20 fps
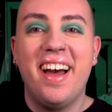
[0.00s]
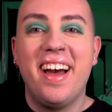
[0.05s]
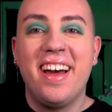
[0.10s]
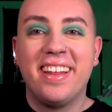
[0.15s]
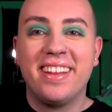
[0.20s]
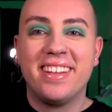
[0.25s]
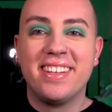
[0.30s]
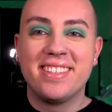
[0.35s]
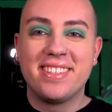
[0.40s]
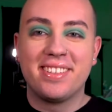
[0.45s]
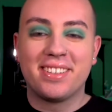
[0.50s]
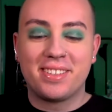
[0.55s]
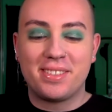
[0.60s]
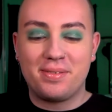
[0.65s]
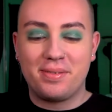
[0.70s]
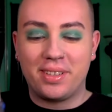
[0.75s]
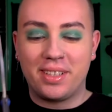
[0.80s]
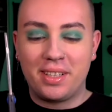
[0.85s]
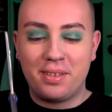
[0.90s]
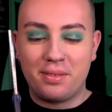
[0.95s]
This looks
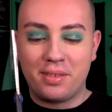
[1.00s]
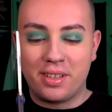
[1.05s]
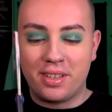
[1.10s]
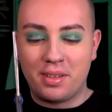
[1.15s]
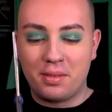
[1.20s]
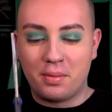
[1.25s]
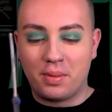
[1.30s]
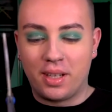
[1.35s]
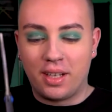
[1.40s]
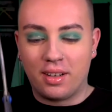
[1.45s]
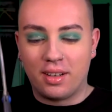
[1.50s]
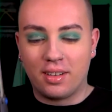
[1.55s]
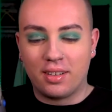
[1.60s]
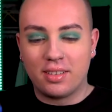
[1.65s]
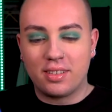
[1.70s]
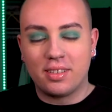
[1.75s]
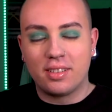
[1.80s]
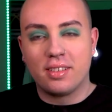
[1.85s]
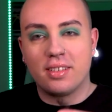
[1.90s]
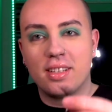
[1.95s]
really, really weird.
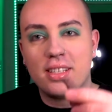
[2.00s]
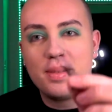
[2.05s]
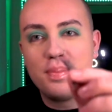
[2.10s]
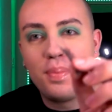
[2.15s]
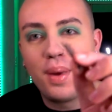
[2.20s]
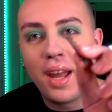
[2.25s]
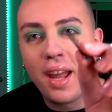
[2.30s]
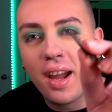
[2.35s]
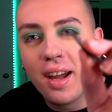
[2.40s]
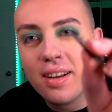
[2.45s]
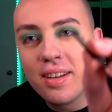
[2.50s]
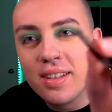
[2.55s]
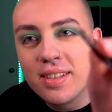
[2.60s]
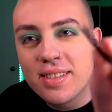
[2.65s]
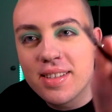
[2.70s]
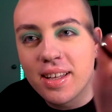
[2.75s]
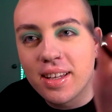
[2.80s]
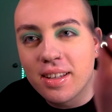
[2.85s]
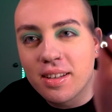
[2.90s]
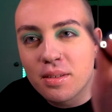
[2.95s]
This band is
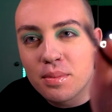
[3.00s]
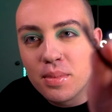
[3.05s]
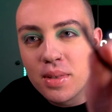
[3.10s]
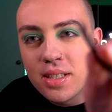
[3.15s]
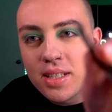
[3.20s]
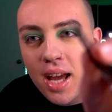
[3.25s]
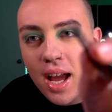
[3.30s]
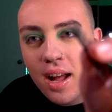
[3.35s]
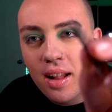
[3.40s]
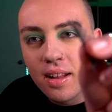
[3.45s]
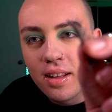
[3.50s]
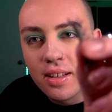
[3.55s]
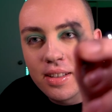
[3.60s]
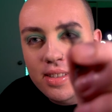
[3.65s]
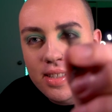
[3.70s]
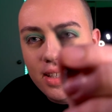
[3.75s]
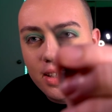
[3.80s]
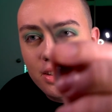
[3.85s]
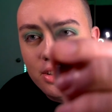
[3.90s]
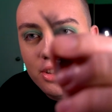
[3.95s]
like metal, it's
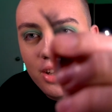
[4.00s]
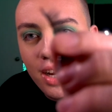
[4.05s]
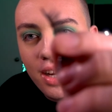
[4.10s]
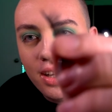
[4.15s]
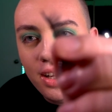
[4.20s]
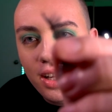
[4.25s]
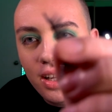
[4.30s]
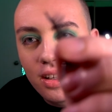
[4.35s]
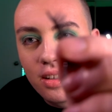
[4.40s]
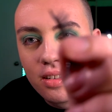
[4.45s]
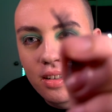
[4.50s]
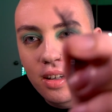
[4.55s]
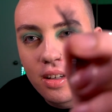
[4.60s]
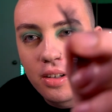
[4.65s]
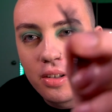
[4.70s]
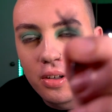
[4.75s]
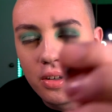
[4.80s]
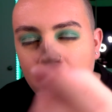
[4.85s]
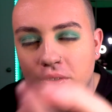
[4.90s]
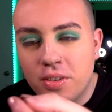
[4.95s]
like shiny. I
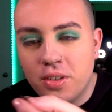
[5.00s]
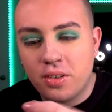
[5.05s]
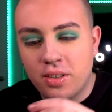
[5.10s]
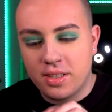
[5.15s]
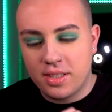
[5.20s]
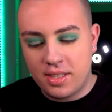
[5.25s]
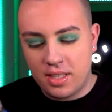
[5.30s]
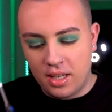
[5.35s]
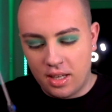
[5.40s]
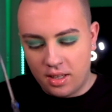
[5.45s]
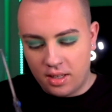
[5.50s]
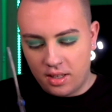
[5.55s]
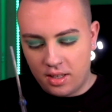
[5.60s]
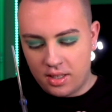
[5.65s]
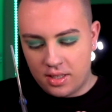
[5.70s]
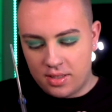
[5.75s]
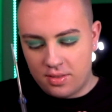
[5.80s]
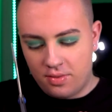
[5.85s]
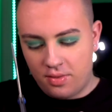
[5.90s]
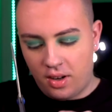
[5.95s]
don't know if you can see it.
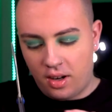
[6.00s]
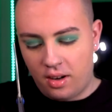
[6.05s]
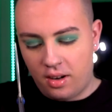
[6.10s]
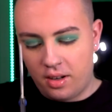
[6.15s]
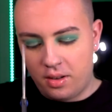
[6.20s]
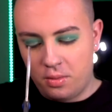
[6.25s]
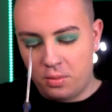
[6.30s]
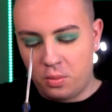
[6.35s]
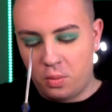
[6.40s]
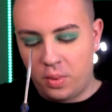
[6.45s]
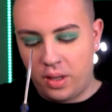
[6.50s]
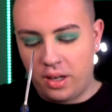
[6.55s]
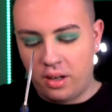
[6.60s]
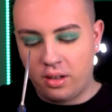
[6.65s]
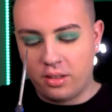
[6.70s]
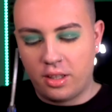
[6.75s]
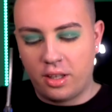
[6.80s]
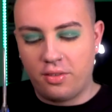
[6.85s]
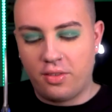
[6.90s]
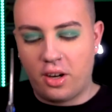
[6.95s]
It's very
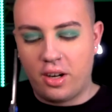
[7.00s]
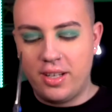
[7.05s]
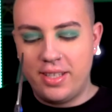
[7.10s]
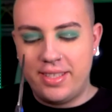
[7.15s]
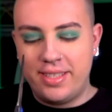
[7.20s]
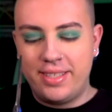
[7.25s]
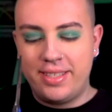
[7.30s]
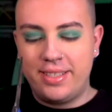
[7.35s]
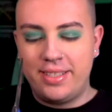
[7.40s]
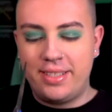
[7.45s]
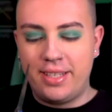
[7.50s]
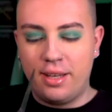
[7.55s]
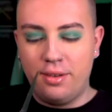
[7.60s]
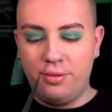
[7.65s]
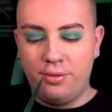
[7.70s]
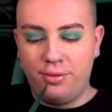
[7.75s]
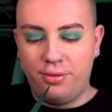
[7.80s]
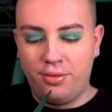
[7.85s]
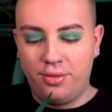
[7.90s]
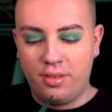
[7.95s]
weird. They're very stiff.